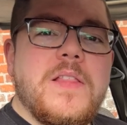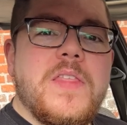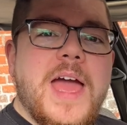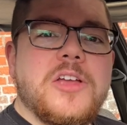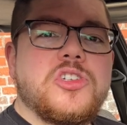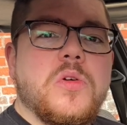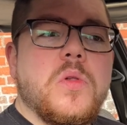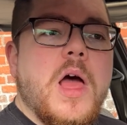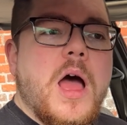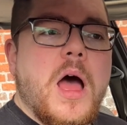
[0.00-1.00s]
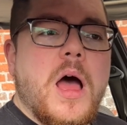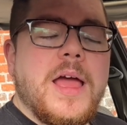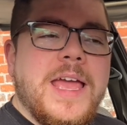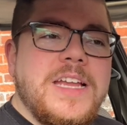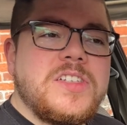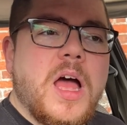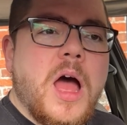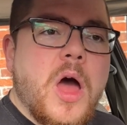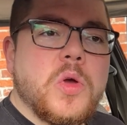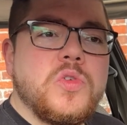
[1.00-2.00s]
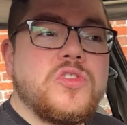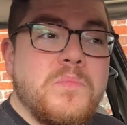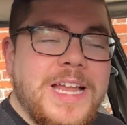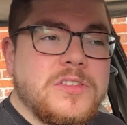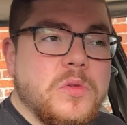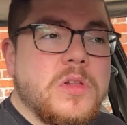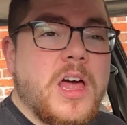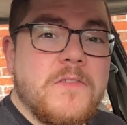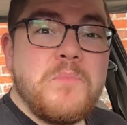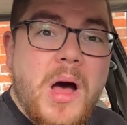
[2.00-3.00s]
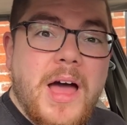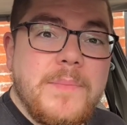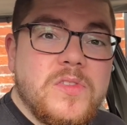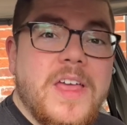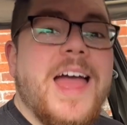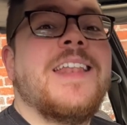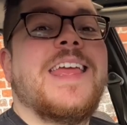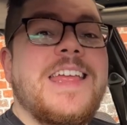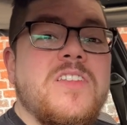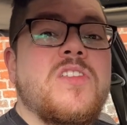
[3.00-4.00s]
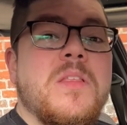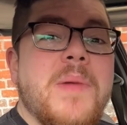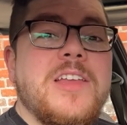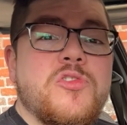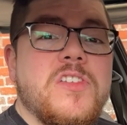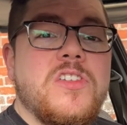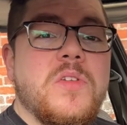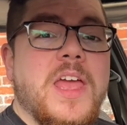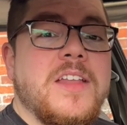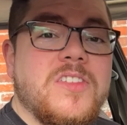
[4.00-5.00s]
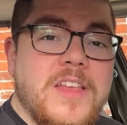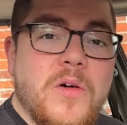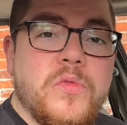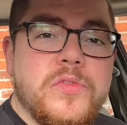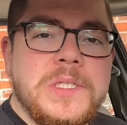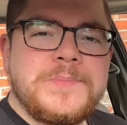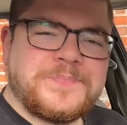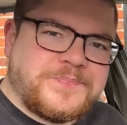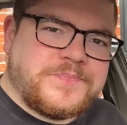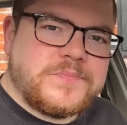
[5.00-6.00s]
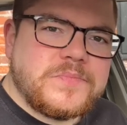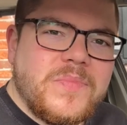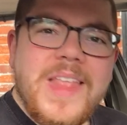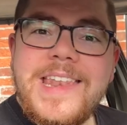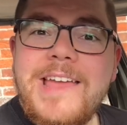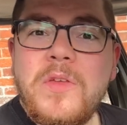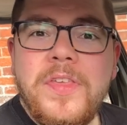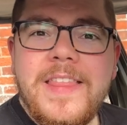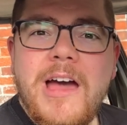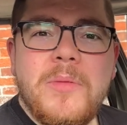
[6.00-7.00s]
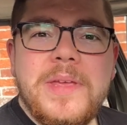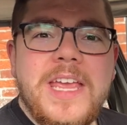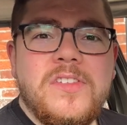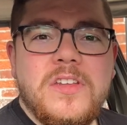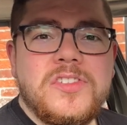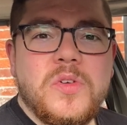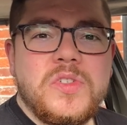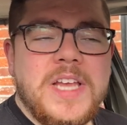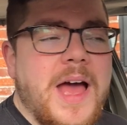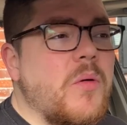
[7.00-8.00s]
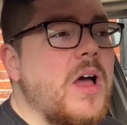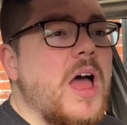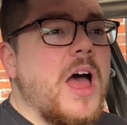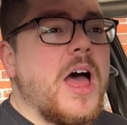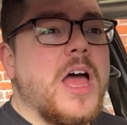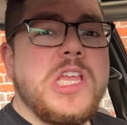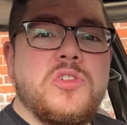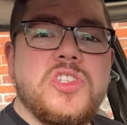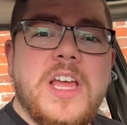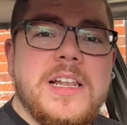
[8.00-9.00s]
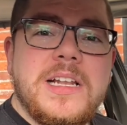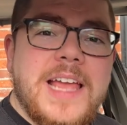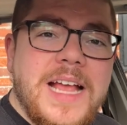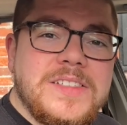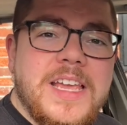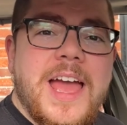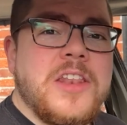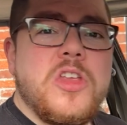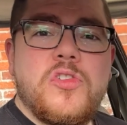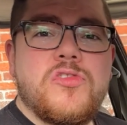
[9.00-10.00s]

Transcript: the actual heater hose metal kind of pipes and into the matrix unit itself. Now, you'd think that would be easy to sort out. You just get a little gasket and you just